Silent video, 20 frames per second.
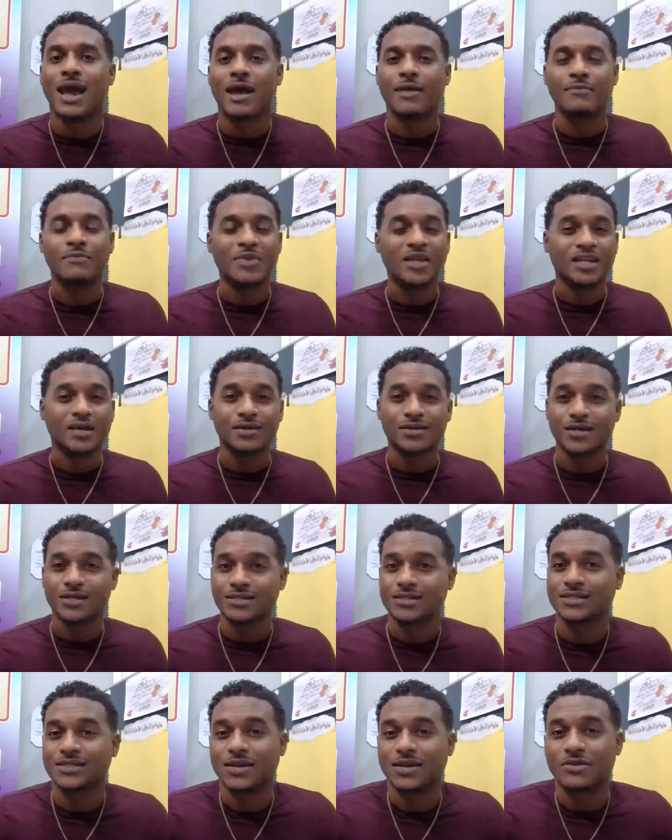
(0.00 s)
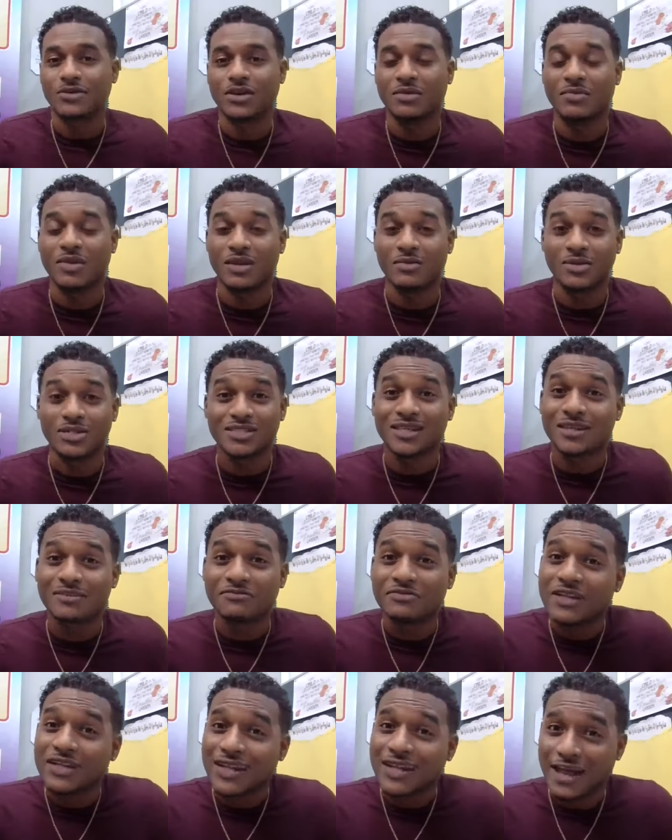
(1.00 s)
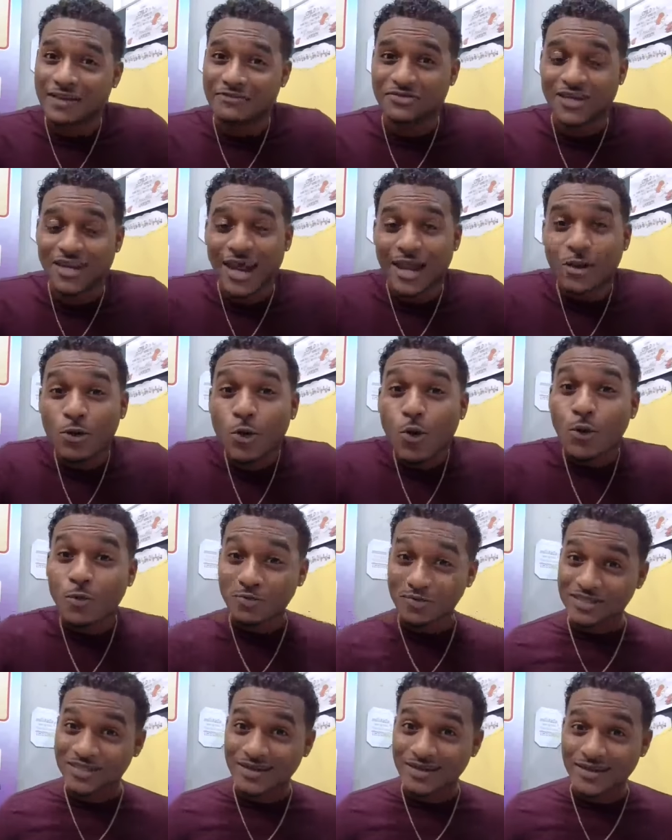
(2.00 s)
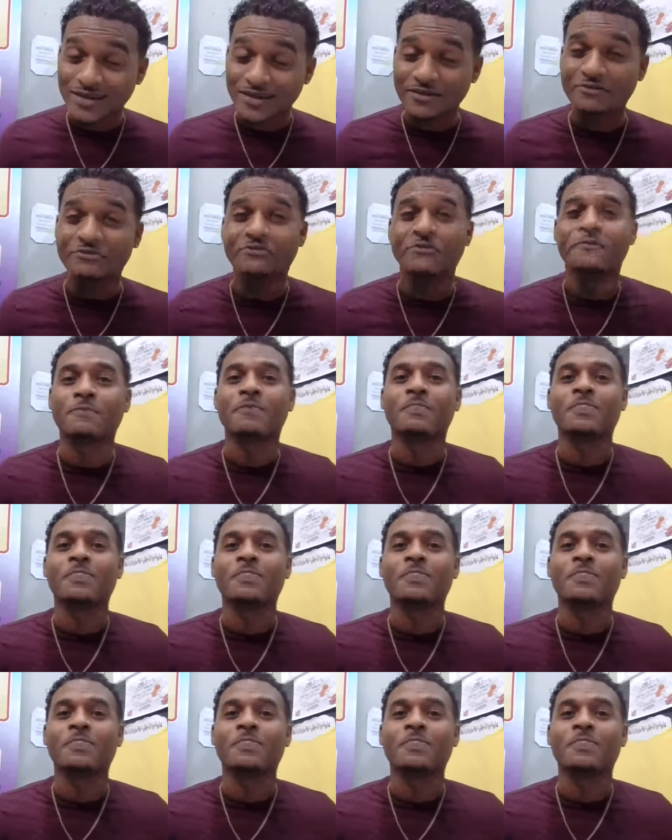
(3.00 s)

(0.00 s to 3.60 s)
I may not necessarily be able to live the life that I hope to live.